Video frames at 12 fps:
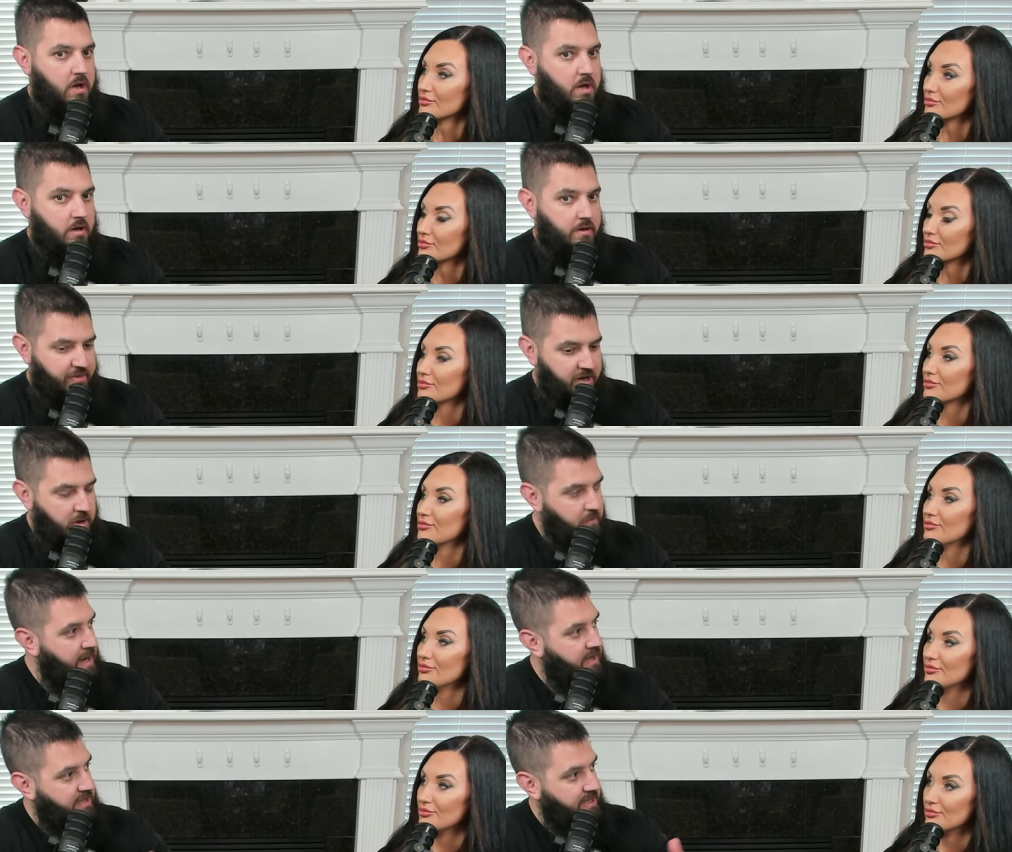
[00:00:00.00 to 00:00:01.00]

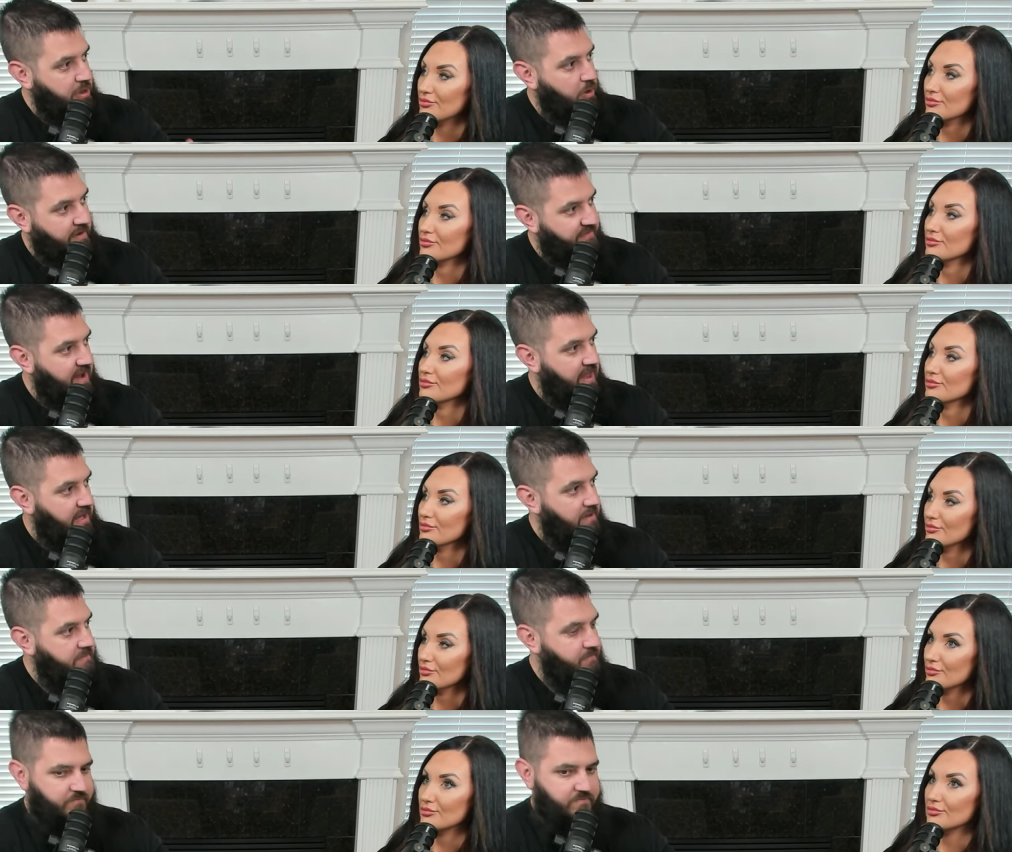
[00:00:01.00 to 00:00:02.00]
Speaker 1: theoretically, you're a felon.
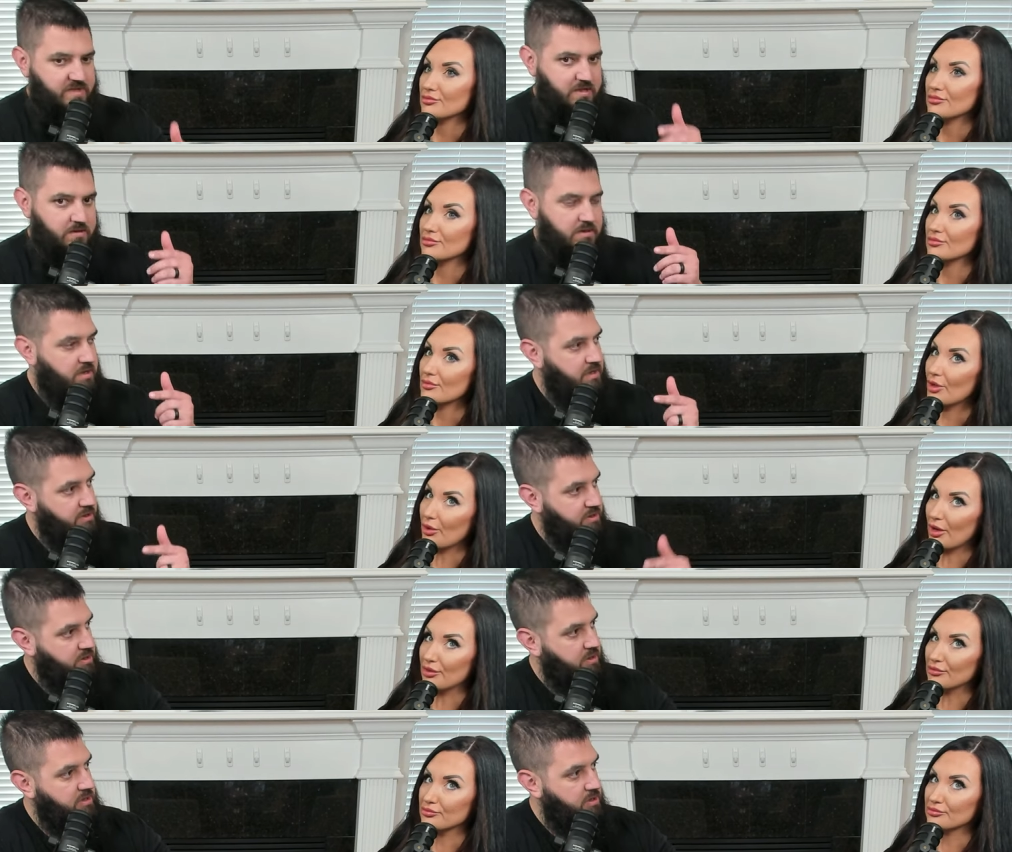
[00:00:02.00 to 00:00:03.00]

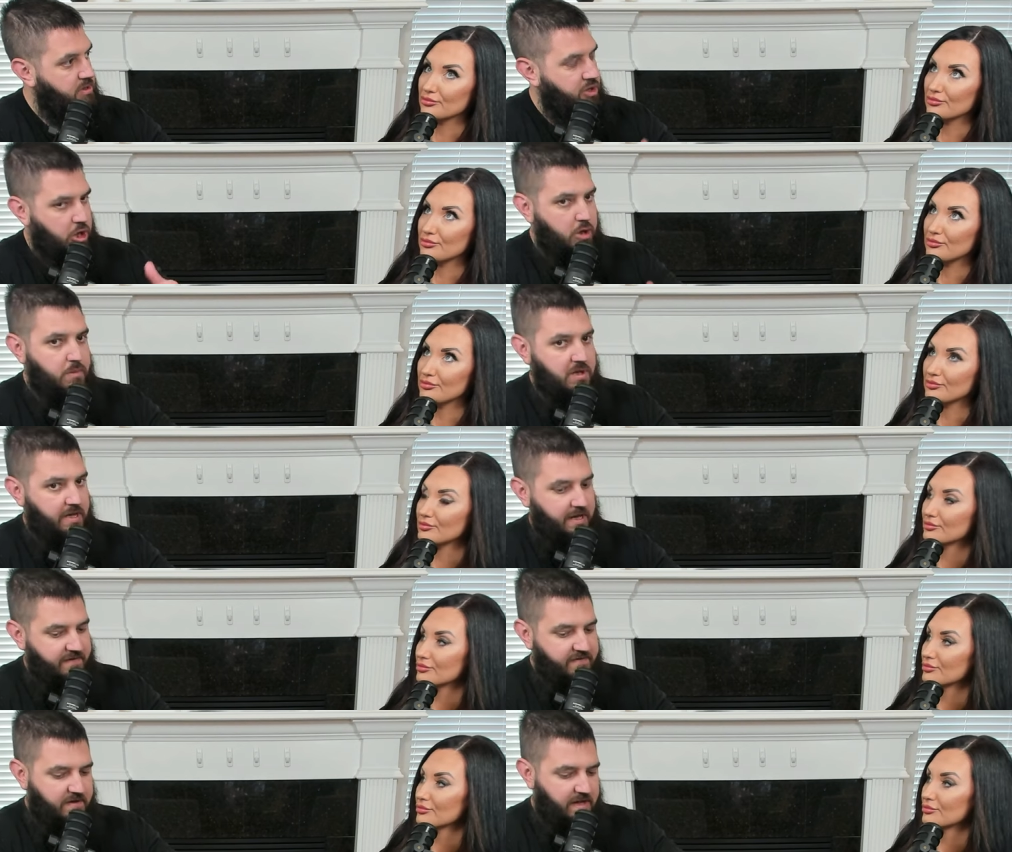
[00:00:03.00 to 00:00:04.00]
Okay. Do you
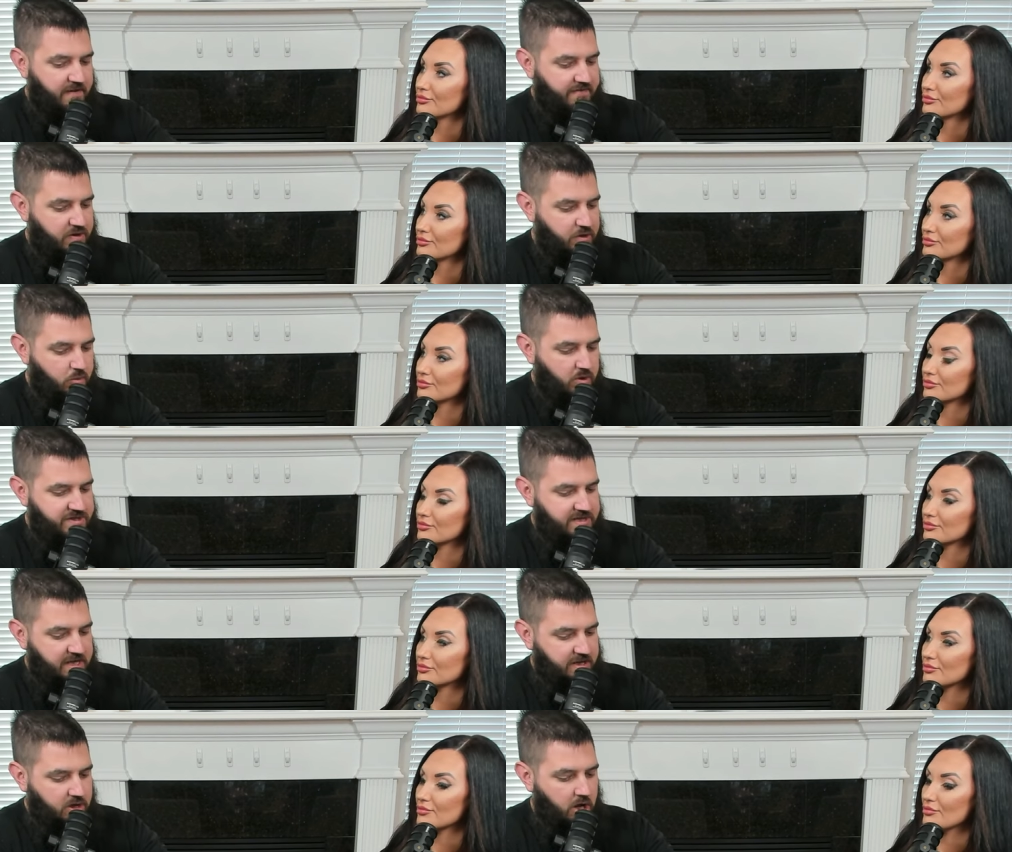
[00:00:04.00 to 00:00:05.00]
believe if you were to
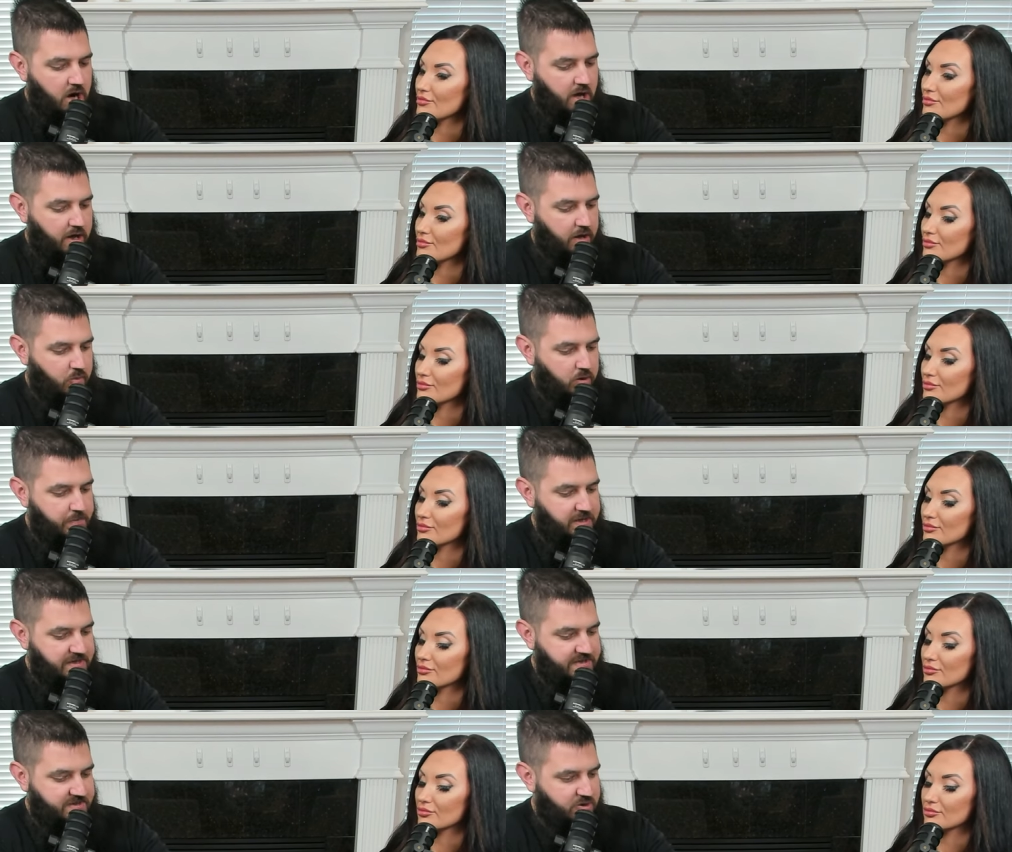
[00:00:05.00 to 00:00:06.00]
get caught and were to be
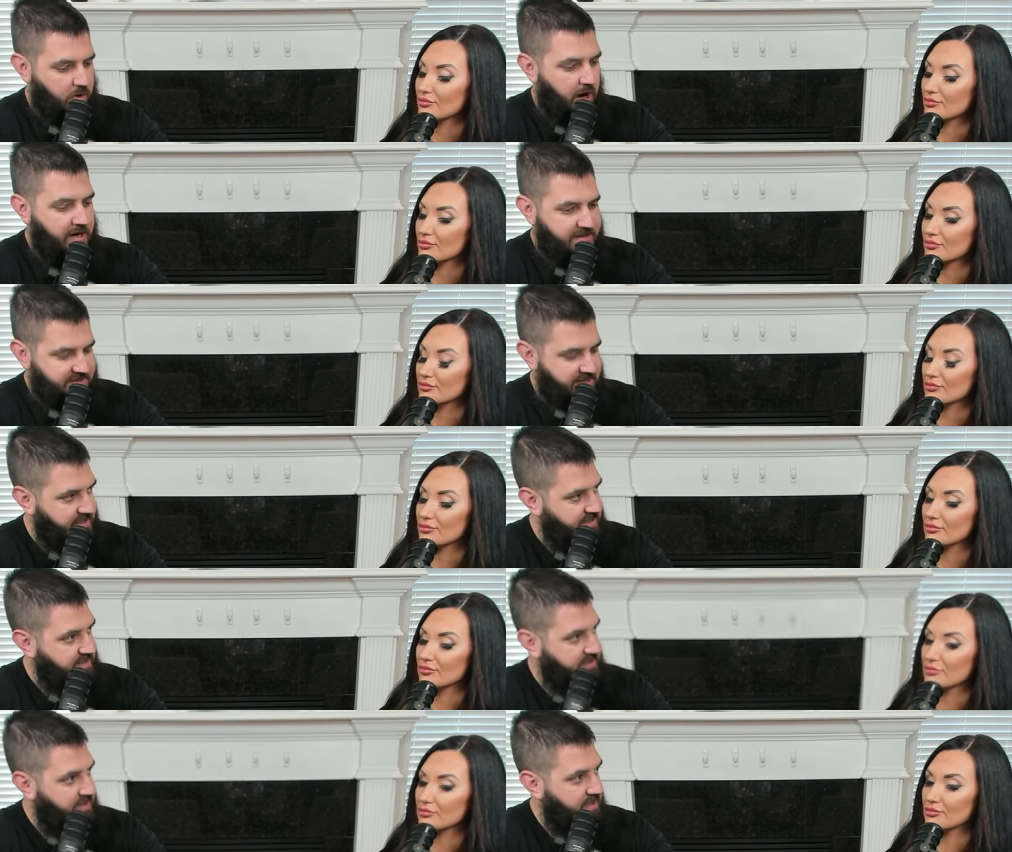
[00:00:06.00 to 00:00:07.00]
tried and
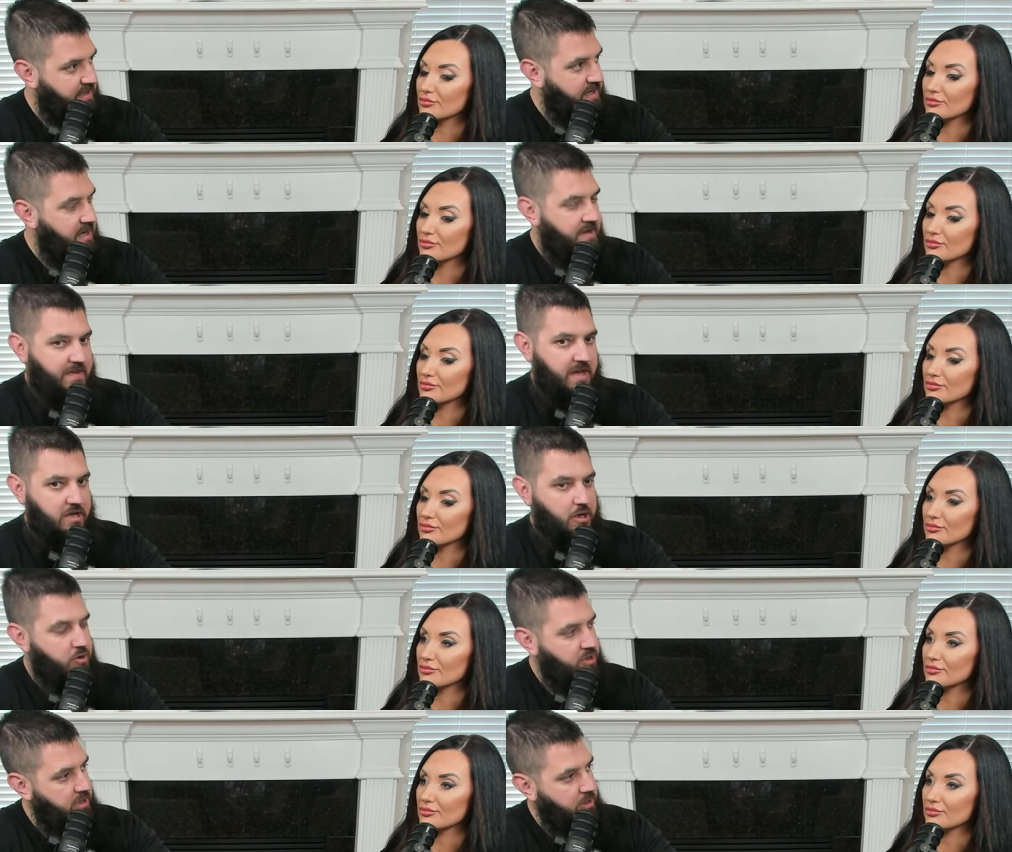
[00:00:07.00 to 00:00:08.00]
sentenced mm-hmm. that you
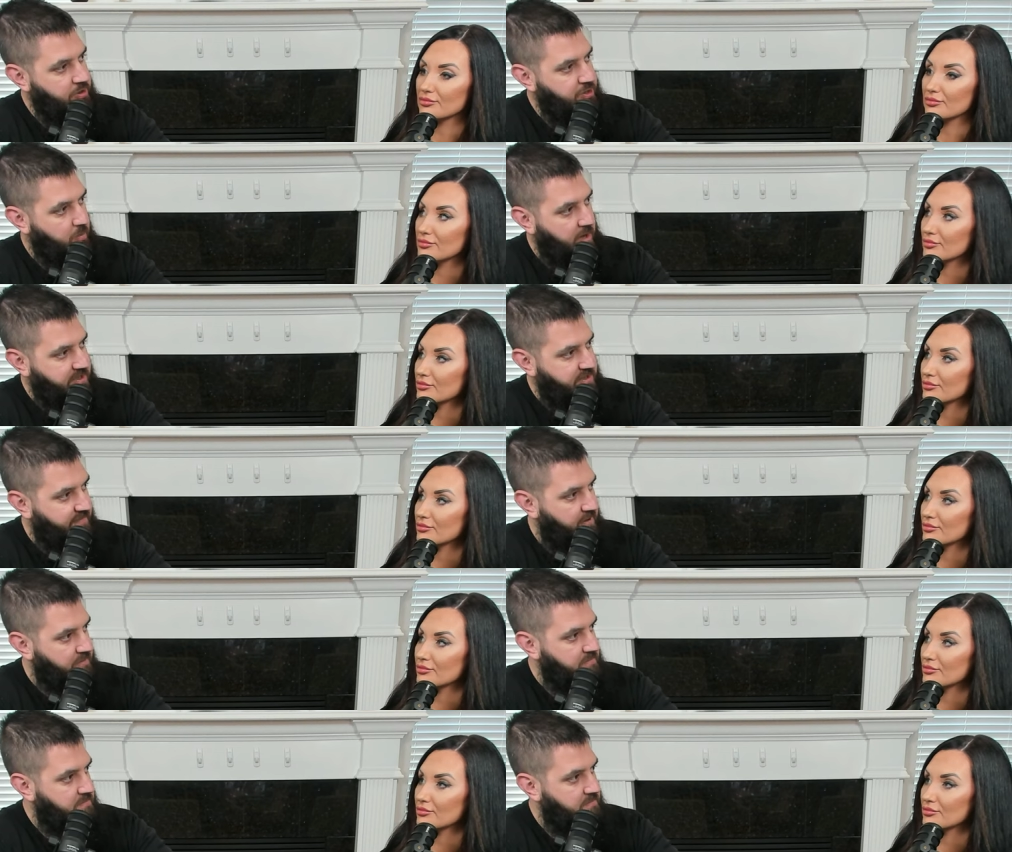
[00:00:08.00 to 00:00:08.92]
should lose your right to vote?